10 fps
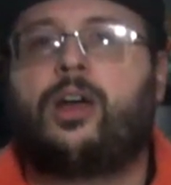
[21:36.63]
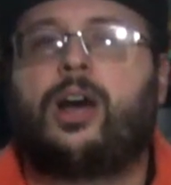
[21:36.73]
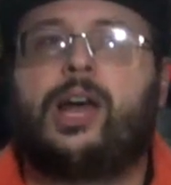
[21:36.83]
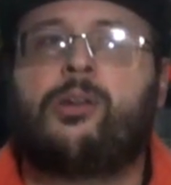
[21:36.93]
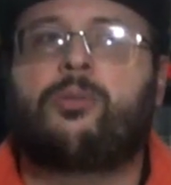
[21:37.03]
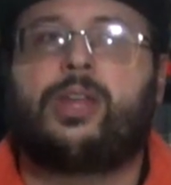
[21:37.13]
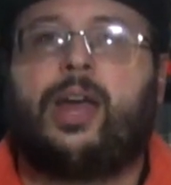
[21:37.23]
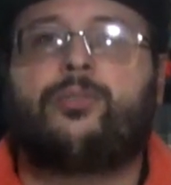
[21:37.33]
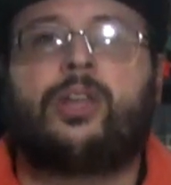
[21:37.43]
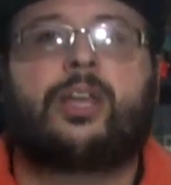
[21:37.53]
I don't really
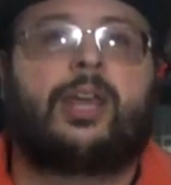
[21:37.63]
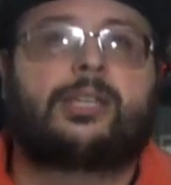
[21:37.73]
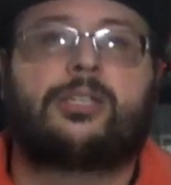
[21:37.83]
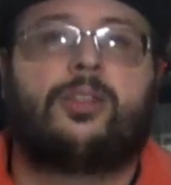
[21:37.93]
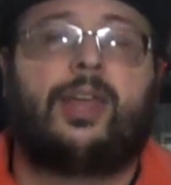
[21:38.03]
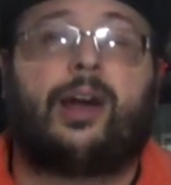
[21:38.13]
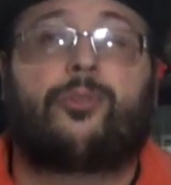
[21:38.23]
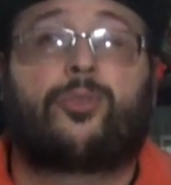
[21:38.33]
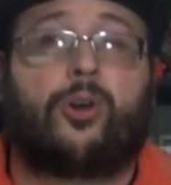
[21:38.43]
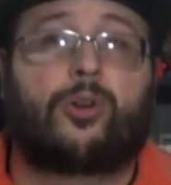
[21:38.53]
have any connection to the
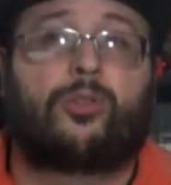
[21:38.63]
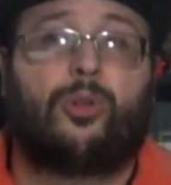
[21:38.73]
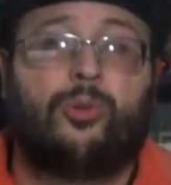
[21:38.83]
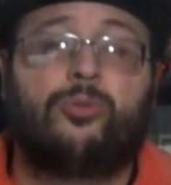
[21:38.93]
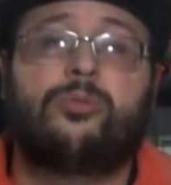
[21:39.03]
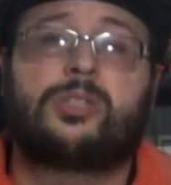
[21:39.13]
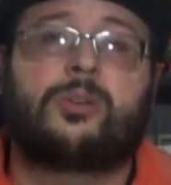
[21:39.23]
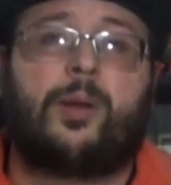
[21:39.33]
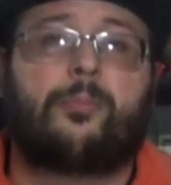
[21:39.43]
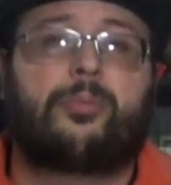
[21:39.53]
Alf cartoon,
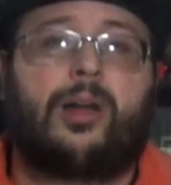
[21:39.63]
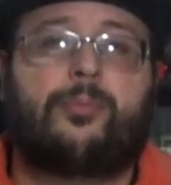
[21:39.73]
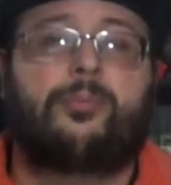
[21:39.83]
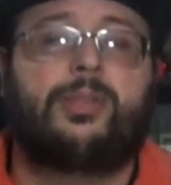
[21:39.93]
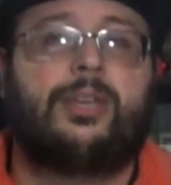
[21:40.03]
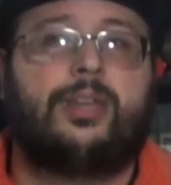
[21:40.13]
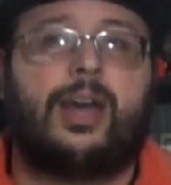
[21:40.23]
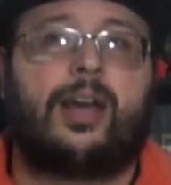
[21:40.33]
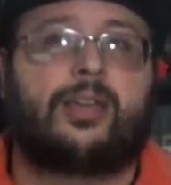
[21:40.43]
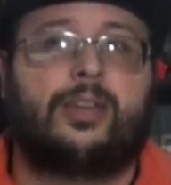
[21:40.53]
so I'm probably
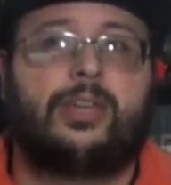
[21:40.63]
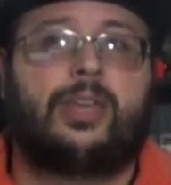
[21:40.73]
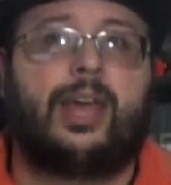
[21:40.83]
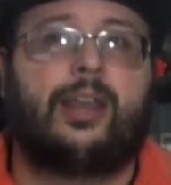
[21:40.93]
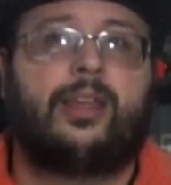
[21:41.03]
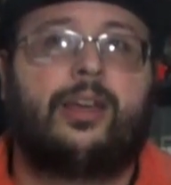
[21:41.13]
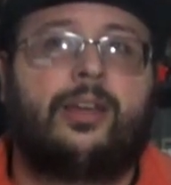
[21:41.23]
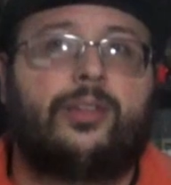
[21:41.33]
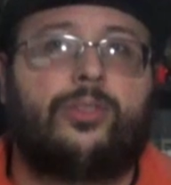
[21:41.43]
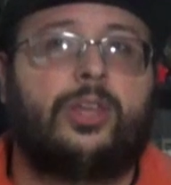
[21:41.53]
not going to get
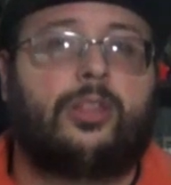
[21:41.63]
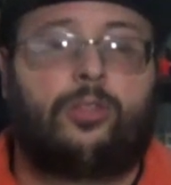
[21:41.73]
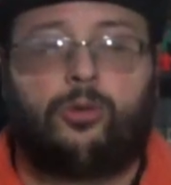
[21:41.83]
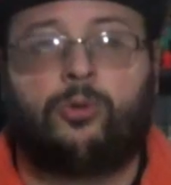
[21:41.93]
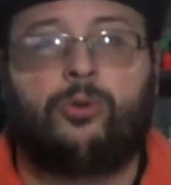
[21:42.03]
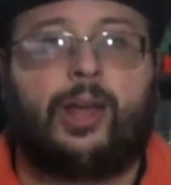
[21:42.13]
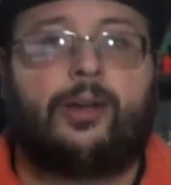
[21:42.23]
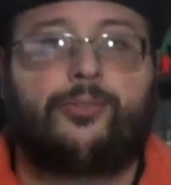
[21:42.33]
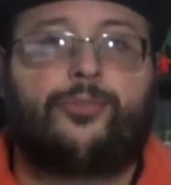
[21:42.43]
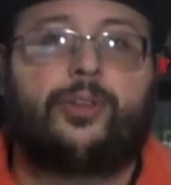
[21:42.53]
the Toon
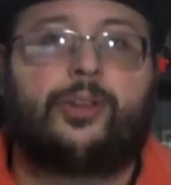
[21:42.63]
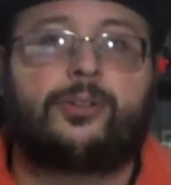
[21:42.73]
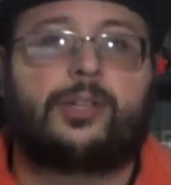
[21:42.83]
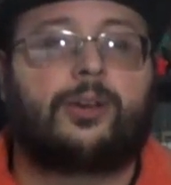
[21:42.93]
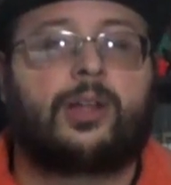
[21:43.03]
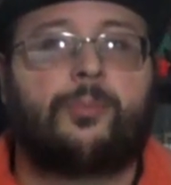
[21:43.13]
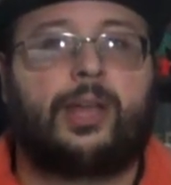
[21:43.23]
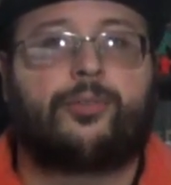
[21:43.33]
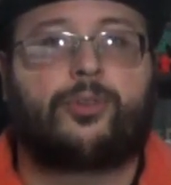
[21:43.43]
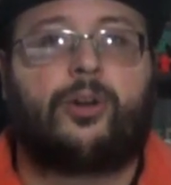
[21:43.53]
Alf figures that are coming
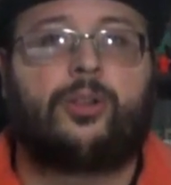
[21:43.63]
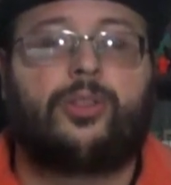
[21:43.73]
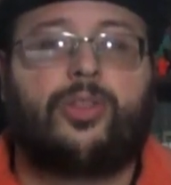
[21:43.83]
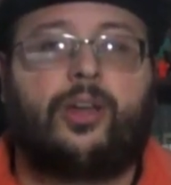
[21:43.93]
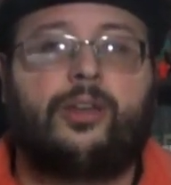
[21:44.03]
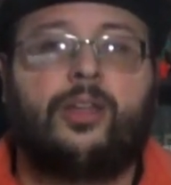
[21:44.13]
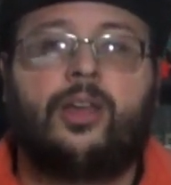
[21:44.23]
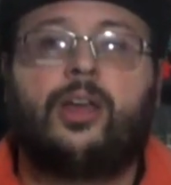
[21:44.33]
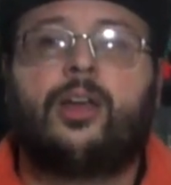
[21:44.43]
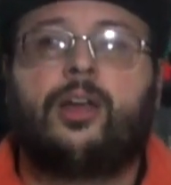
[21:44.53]
out for Haulathon.
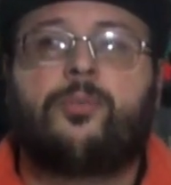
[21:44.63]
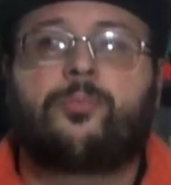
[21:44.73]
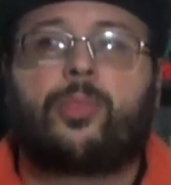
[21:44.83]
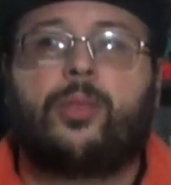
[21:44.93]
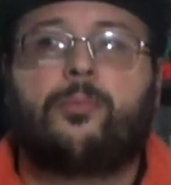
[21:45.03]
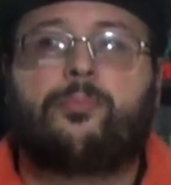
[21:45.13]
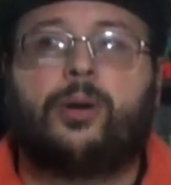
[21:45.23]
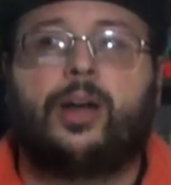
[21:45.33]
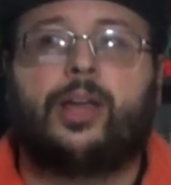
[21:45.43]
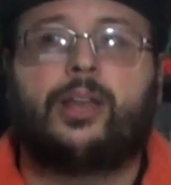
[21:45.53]

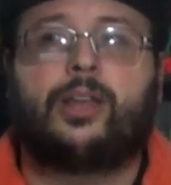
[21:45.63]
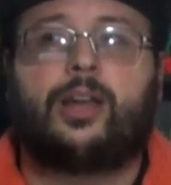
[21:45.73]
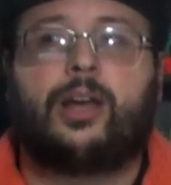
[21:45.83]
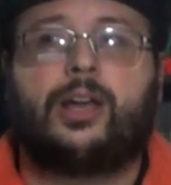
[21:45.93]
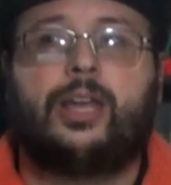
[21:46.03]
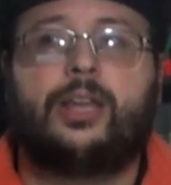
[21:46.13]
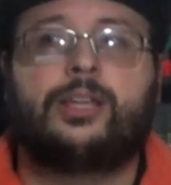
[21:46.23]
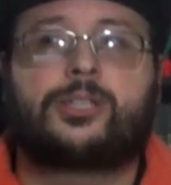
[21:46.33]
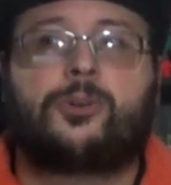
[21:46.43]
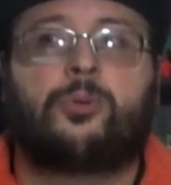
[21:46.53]
But it
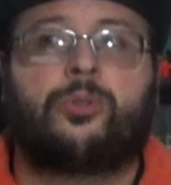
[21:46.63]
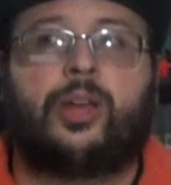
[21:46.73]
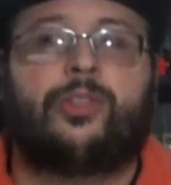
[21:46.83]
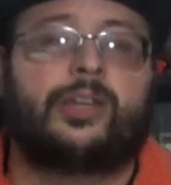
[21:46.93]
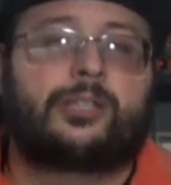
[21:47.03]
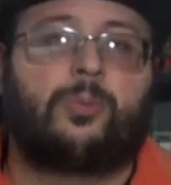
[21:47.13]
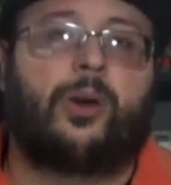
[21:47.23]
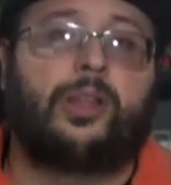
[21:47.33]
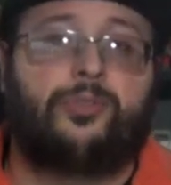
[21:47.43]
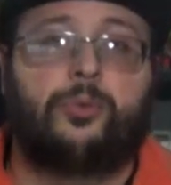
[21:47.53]
is cool that this
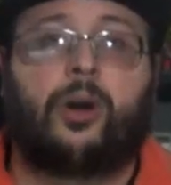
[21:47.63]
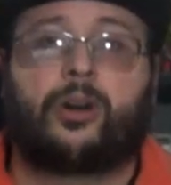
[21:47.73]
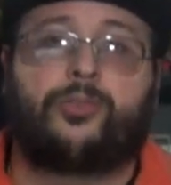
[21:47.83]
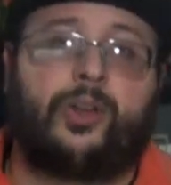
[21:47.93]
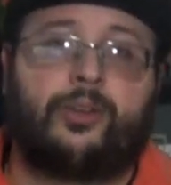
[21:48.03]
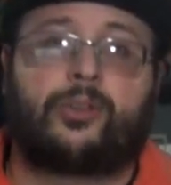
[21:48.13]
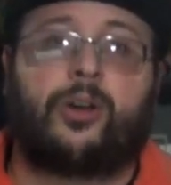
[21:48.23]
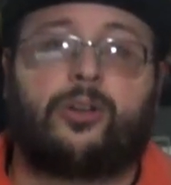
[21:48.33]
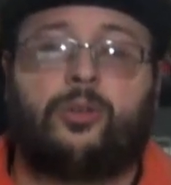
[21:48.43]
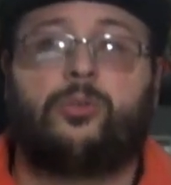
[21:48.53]
one, if you are a fan of the
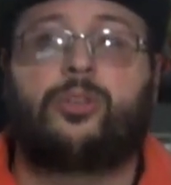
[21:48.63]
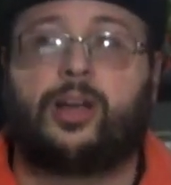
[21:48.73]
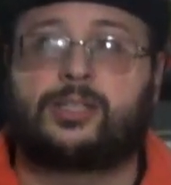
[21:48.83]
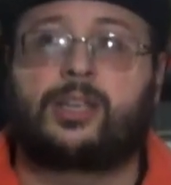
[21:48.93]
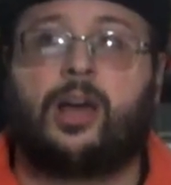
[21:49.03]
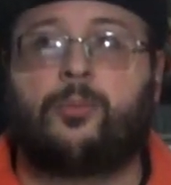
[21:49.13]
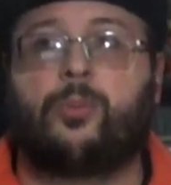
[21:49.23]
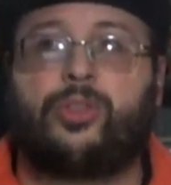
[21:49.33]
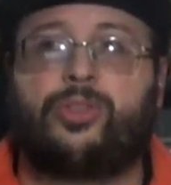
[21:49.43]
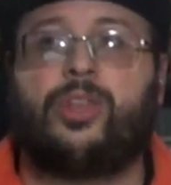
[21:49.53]
cartoon, does come
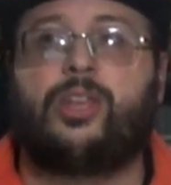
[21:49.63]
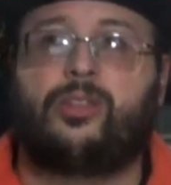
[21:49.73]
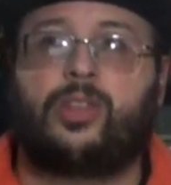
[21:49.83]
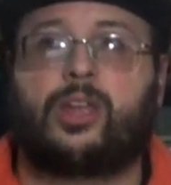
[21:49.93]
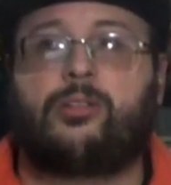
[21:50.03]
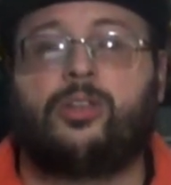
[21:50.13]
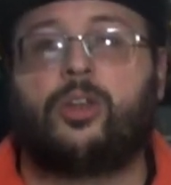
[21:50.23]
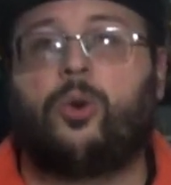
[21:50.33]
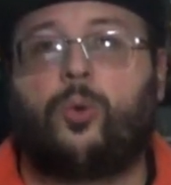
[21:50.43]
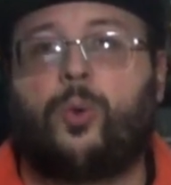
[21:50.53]
with the, like, you
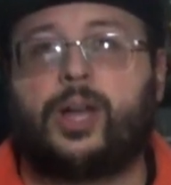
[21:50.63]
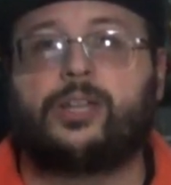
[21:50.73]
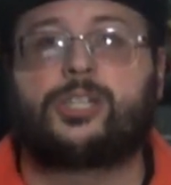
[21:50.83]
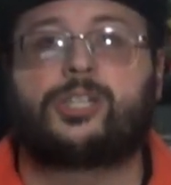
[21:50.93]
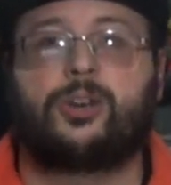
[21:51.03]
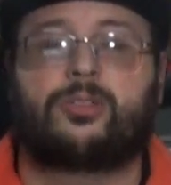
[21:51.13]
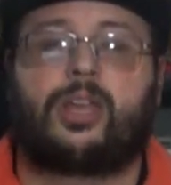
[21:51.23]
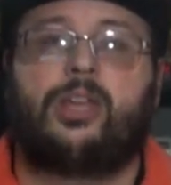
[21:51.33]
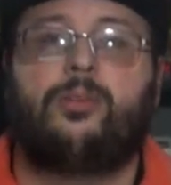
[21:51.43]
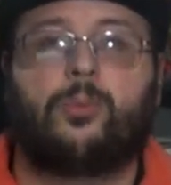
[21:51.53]
know, Hawaiian shirt
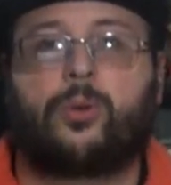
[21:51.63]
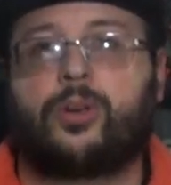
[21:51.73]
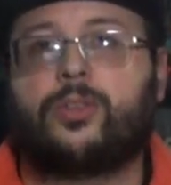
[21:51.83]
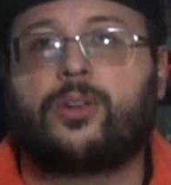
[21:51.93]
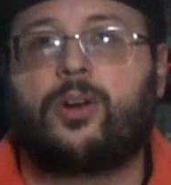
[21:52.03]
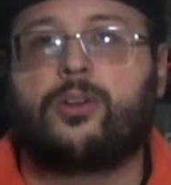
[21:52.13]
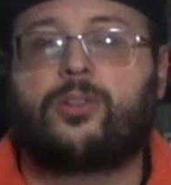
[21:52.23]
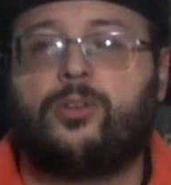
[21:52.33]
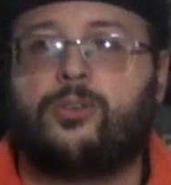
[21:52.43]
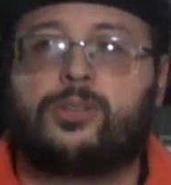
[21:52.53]
that he wore in the
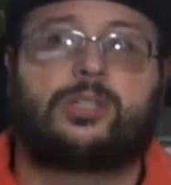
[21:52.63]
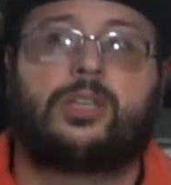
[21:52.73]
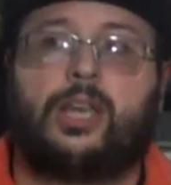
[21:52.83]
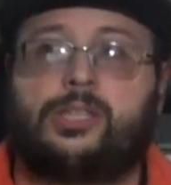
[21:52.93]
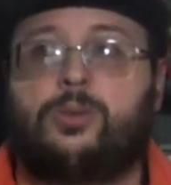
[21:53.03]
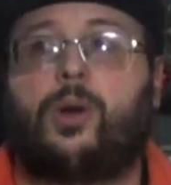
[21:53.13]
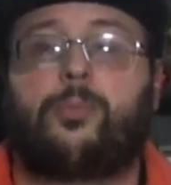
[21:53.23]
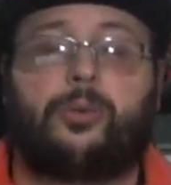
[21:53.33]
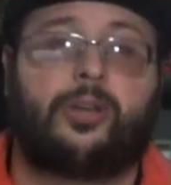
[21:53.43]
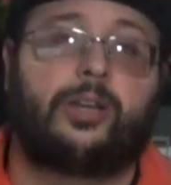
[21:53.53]
cartoon, just in case you
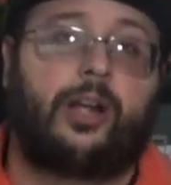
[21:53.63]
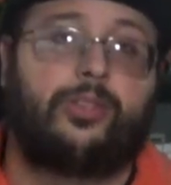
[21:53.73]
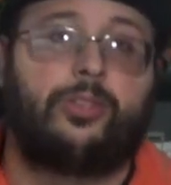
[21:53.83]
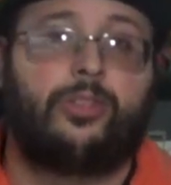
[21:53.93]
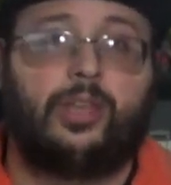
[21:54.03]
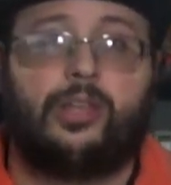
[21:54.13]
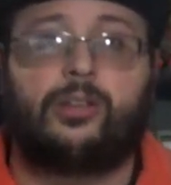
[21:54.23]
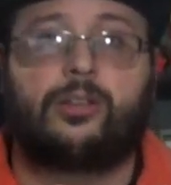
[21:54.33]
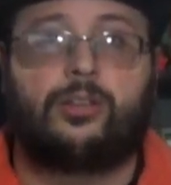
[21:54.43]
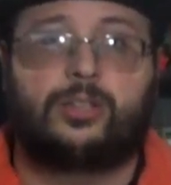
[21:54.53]
want to put it on the
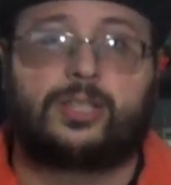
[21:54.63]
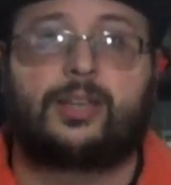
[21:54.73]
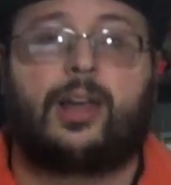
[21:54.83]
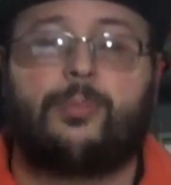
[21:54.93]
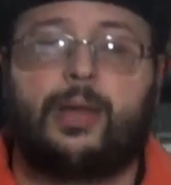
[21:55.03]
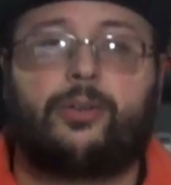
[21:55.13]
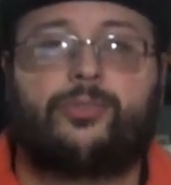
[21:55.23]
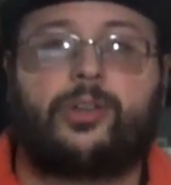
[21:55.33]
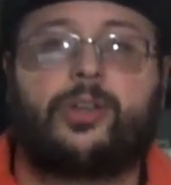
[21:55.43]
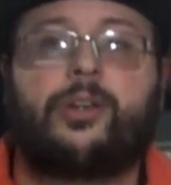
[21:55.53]
sitcom Alf
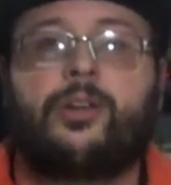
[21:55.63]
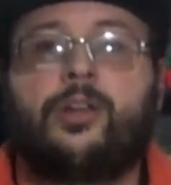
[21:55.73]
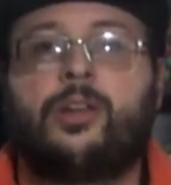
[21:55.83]
figure.